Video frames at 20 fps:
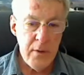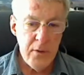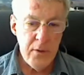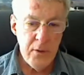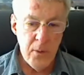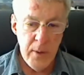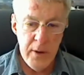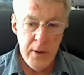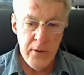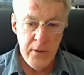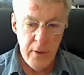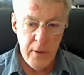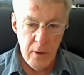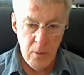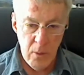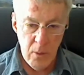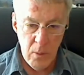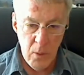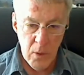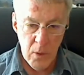A screen share
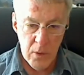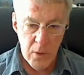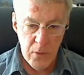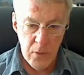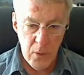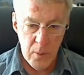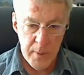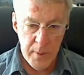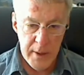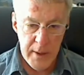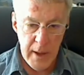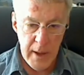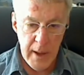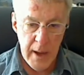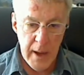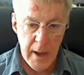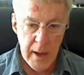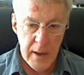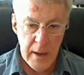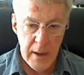will work for me
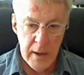at least.